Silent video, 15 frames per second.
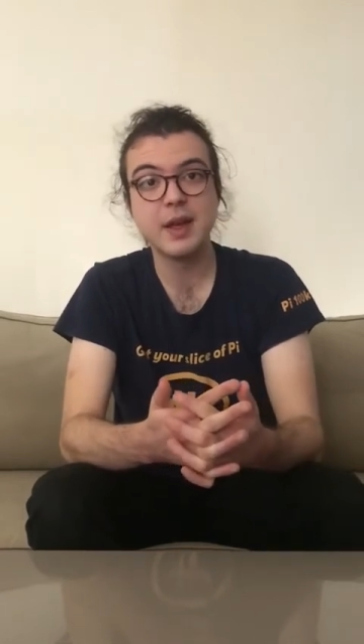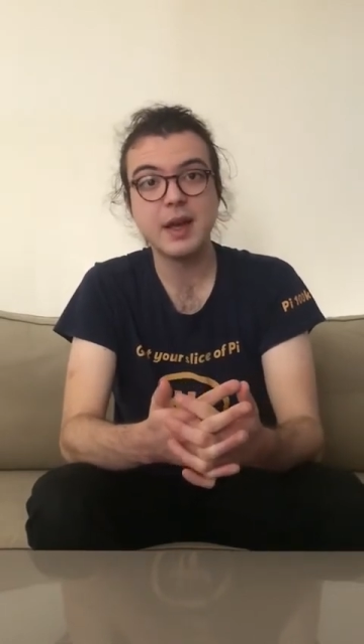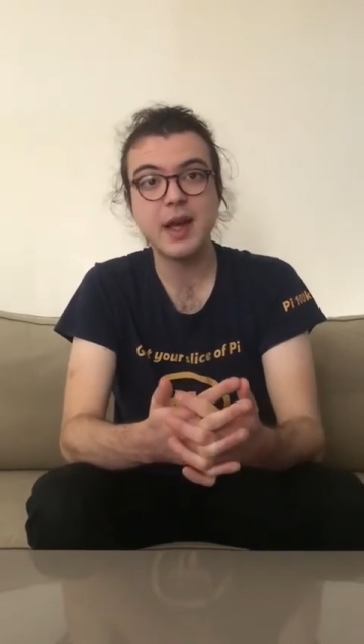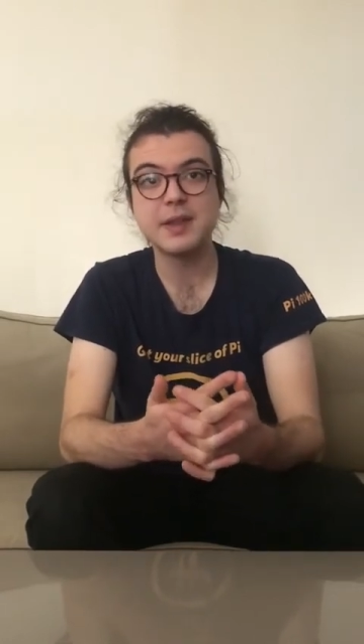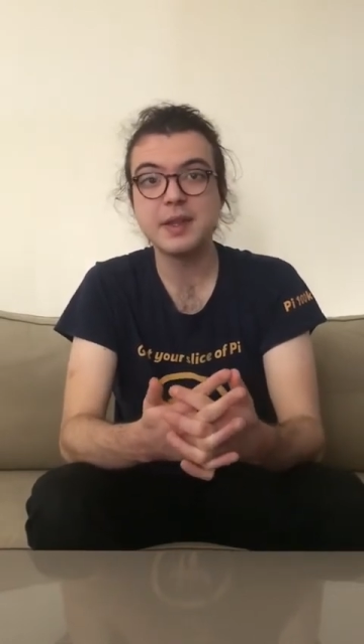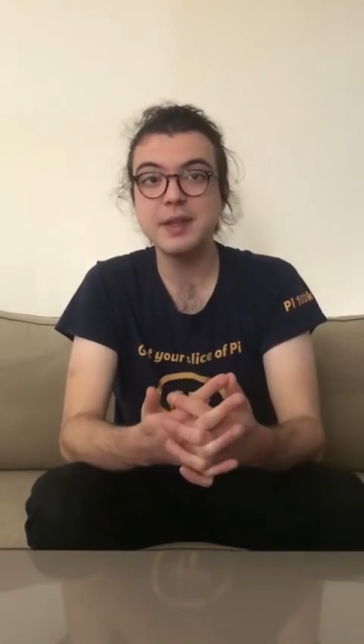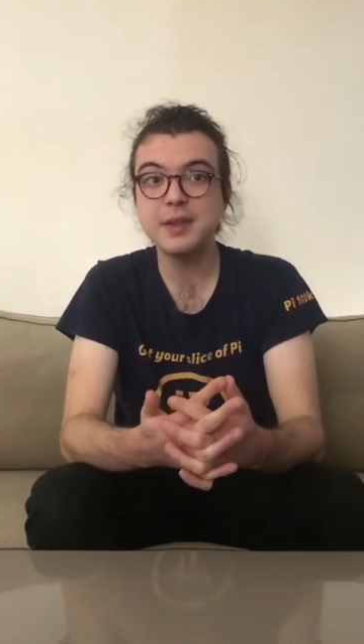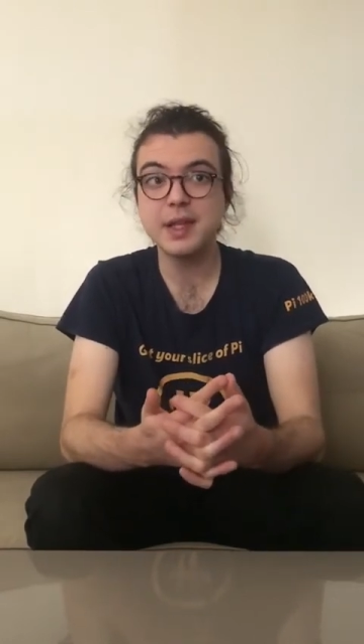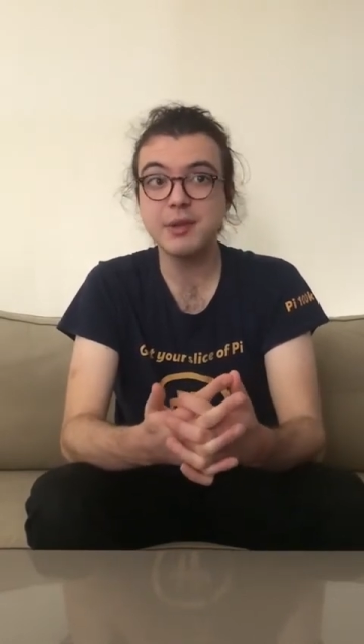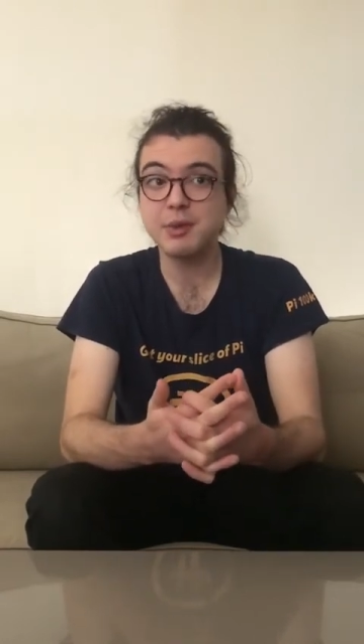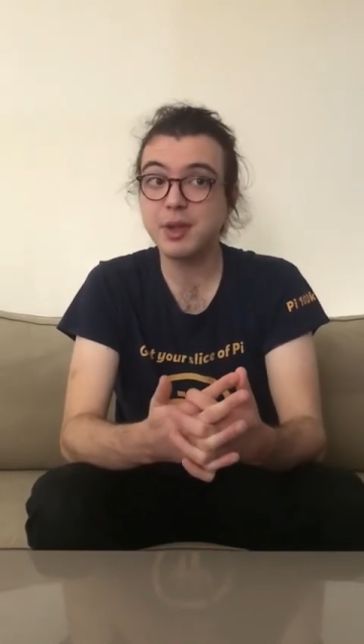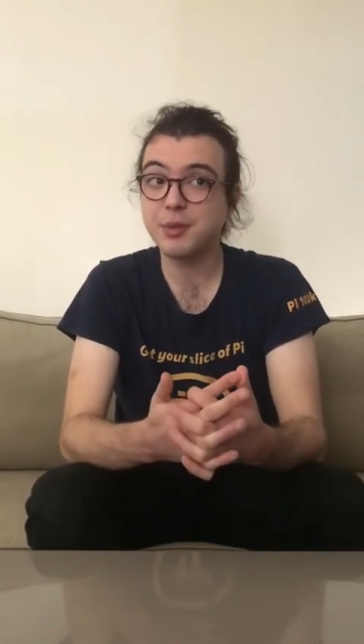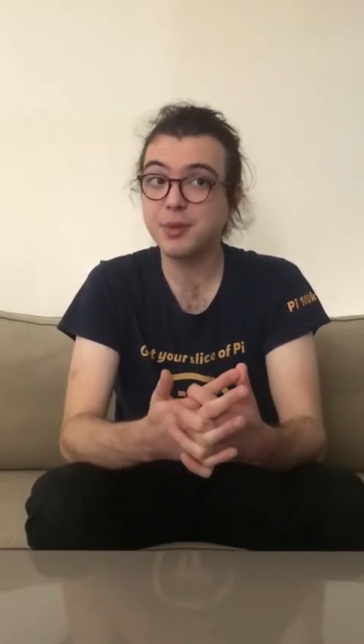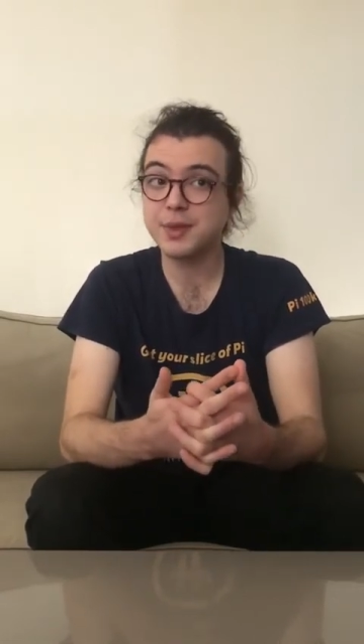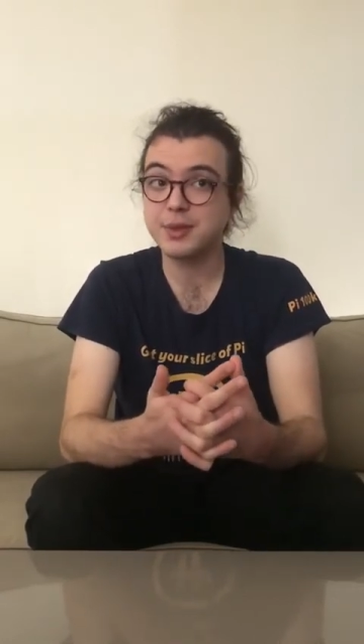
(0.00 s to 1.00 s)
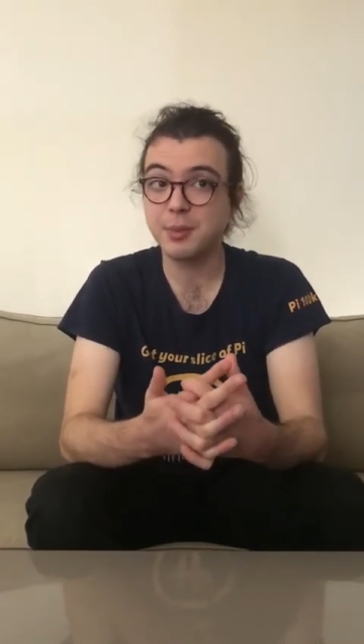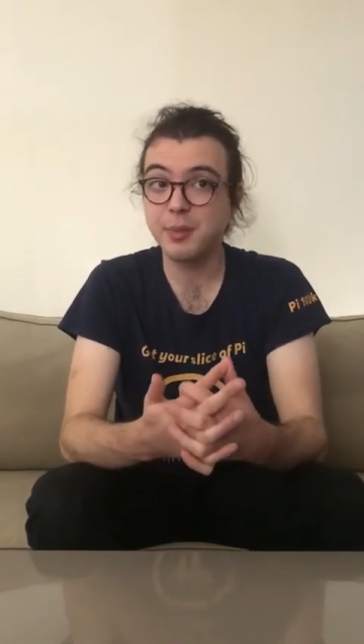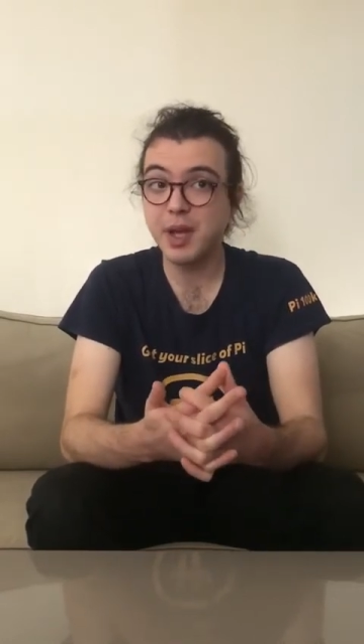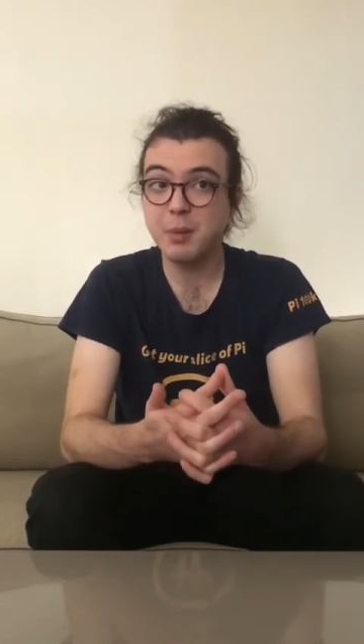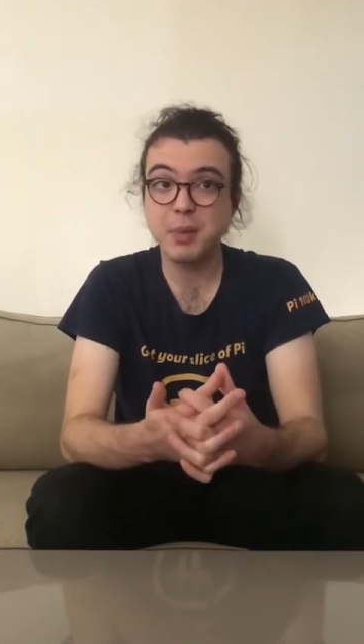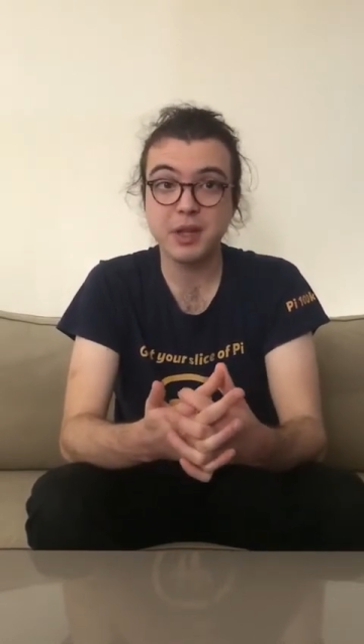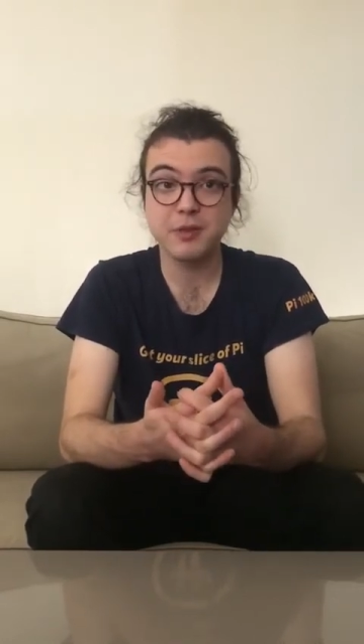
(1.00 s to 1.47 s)
and integrate with the
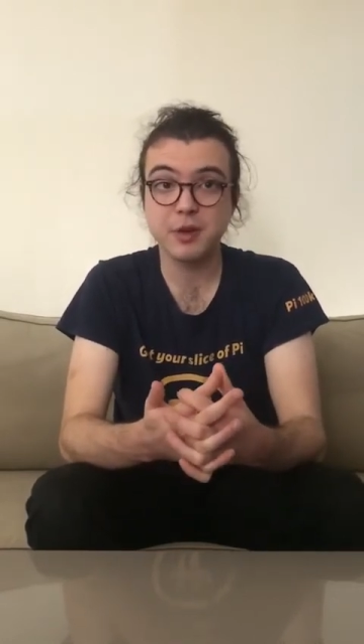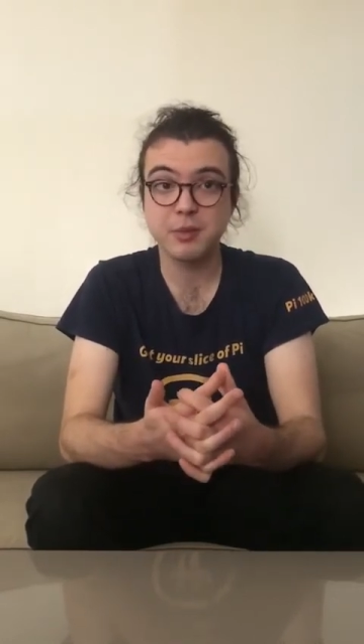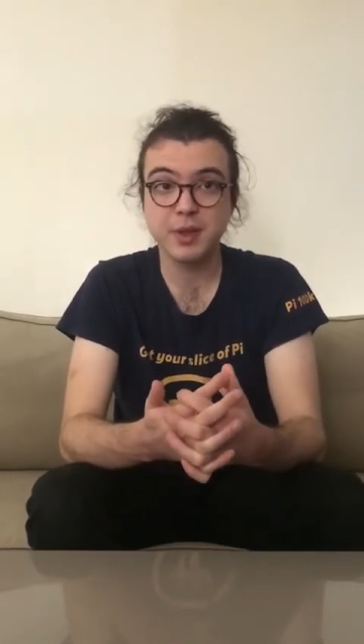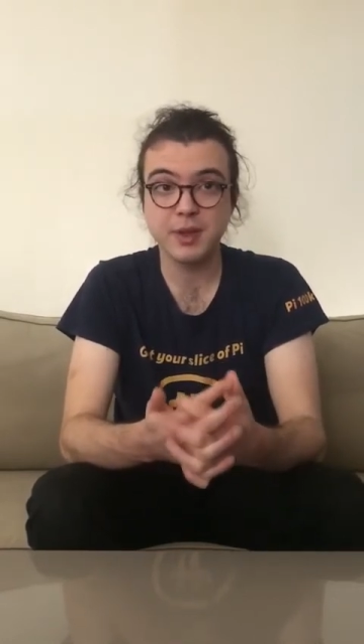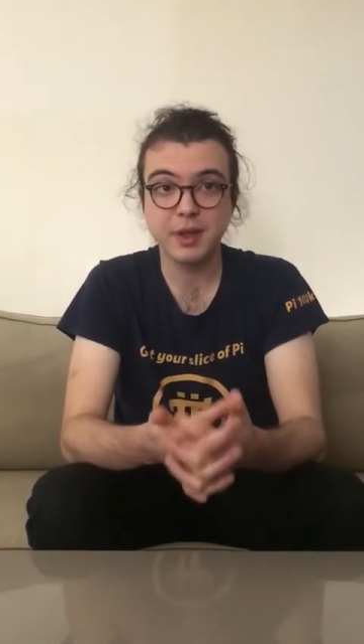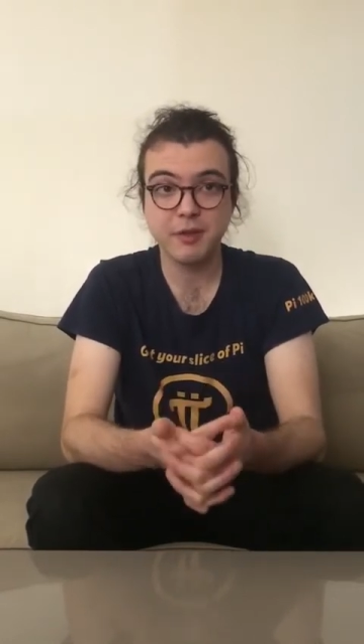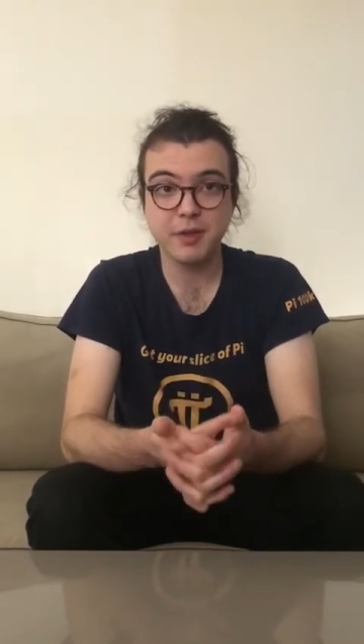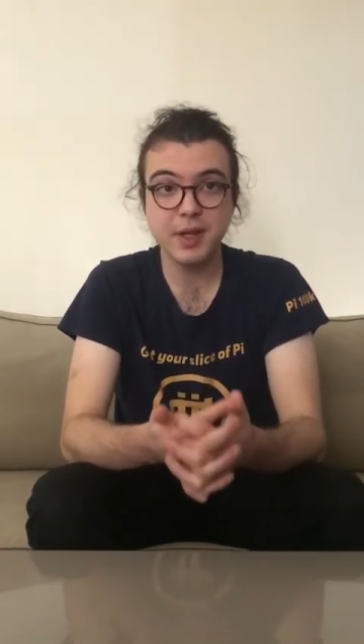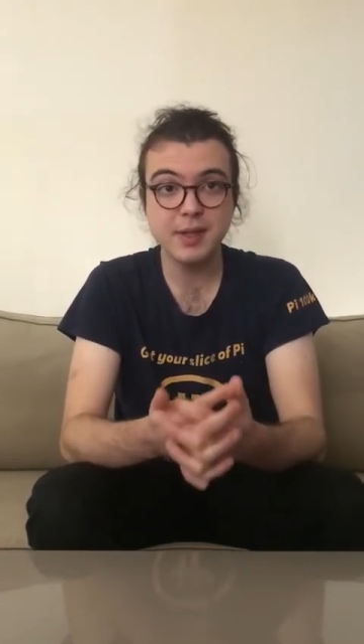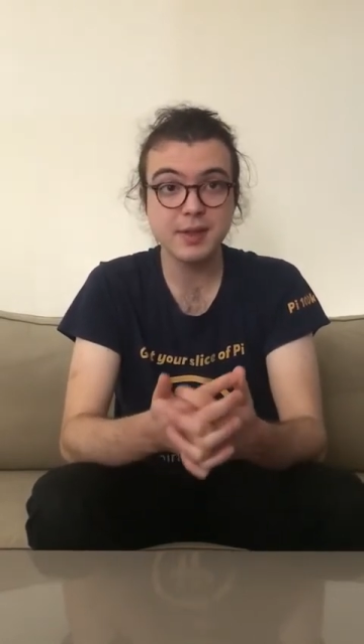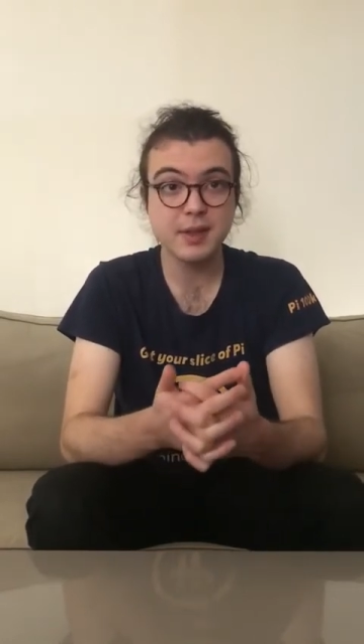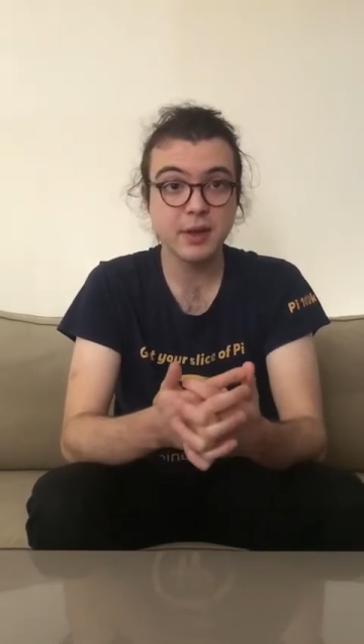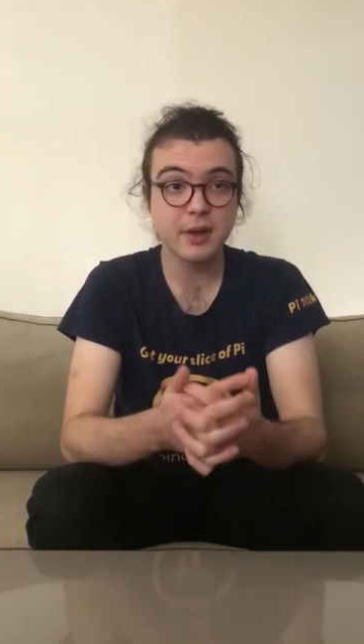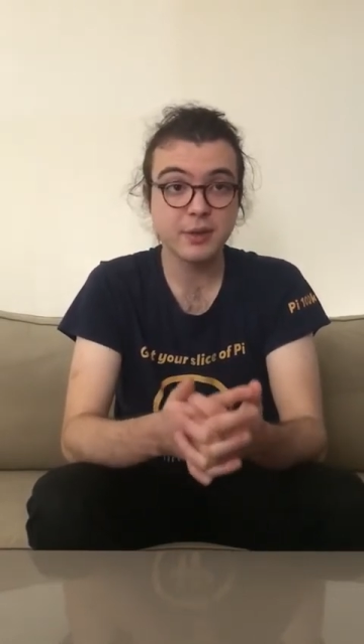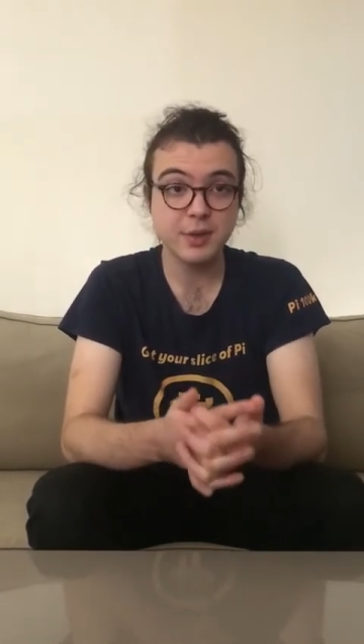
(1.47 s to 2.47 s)
Pi platform interface